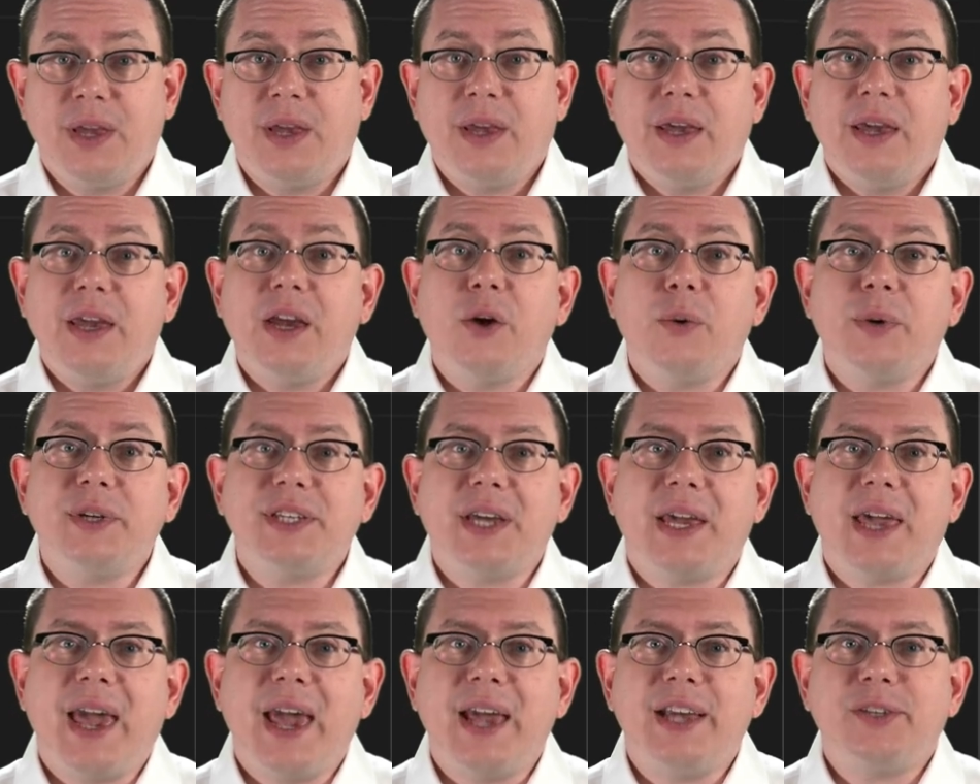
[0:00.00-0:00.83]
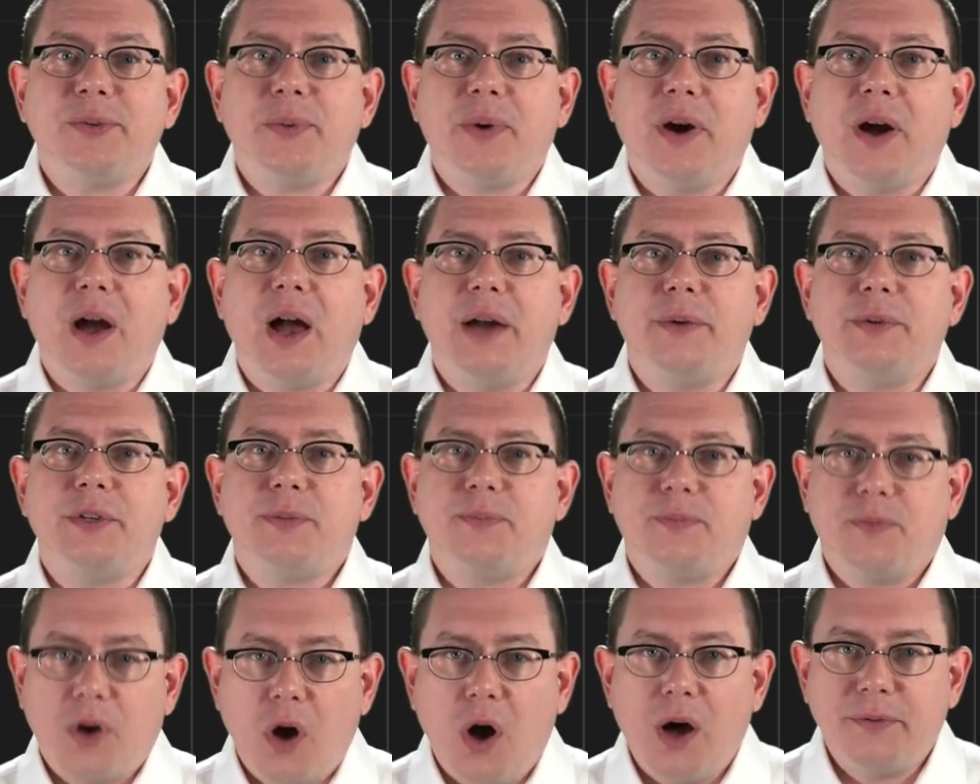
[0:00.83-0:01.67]
Here was a case where I was
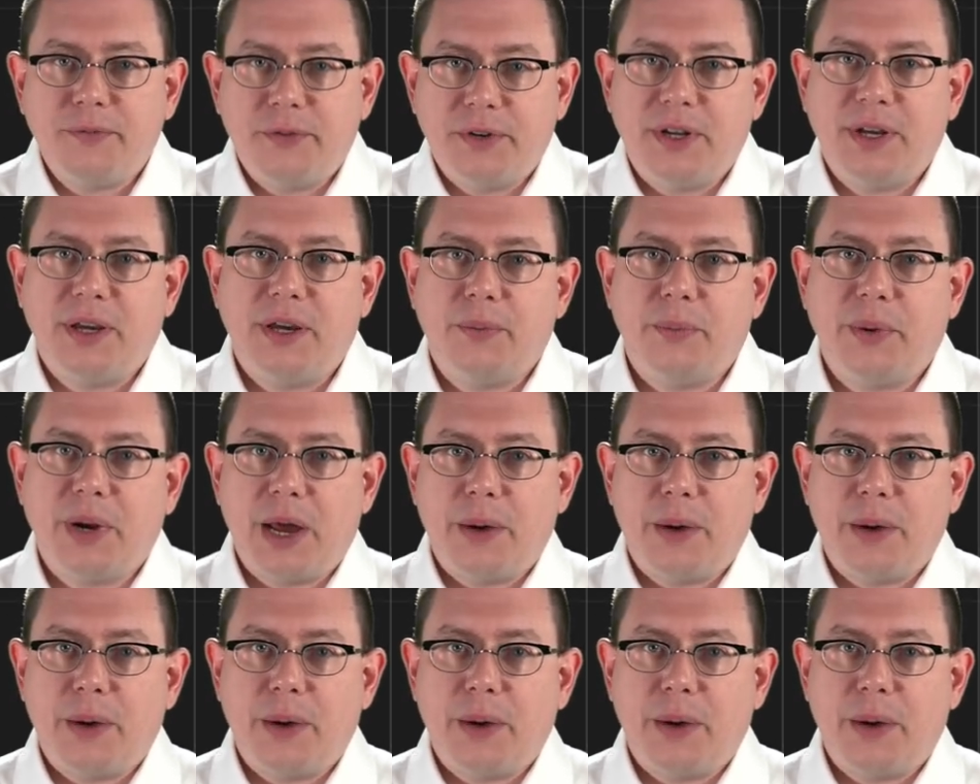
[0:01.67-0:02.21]
confident in what